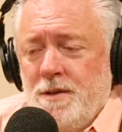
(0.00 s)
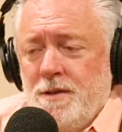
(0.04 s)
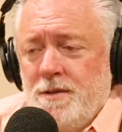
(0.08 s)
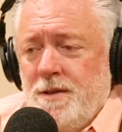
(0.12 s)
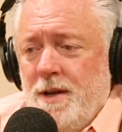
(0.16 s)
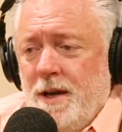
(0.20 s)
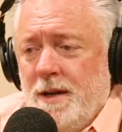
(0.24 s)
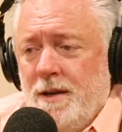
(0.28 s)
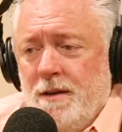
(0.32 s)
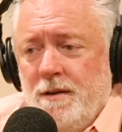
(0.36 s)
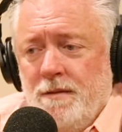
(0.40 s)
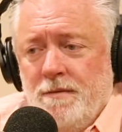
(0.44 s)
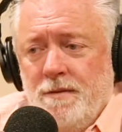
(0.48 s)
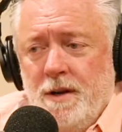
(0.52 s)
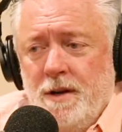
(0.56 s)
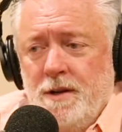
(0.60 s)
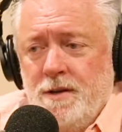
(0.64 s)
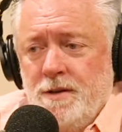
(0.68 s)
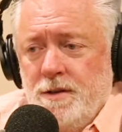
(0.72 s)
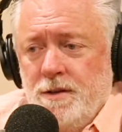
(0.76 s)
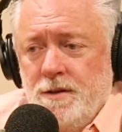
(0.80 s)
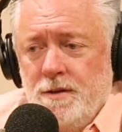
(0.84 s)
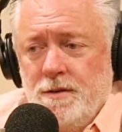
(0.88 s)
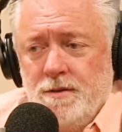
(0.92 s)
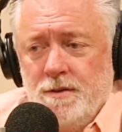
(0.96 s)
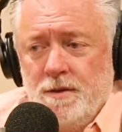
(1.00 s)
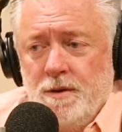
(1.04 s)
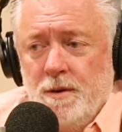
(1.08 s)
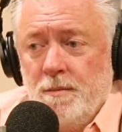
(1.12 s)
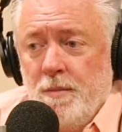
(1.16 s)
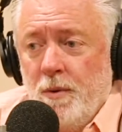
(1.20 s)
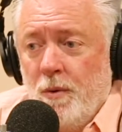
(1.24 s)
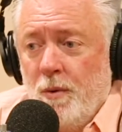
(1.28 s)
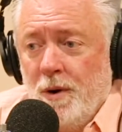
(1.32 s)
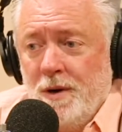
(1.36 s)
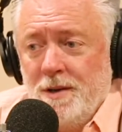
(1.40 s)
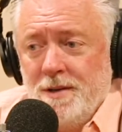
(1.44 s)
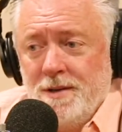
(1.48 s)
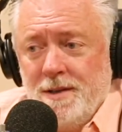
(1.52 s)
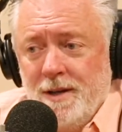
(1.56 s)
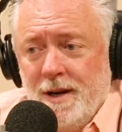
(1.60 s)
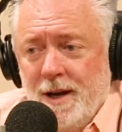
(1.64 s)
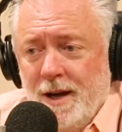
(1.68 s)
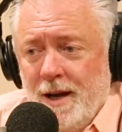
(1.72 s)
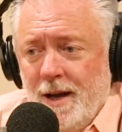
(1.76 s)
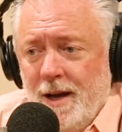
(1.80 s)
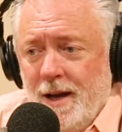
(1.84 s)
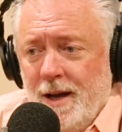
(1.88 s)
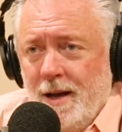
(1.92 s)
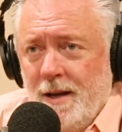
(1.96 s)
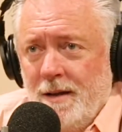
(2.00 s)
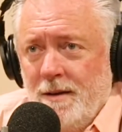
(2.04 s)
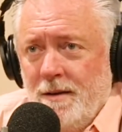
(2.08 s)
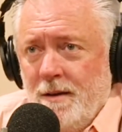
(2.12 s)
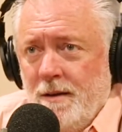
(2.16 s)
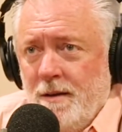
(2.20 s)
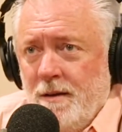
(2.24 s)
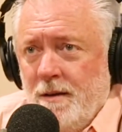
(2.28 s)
just taking advantage of using the points that I had.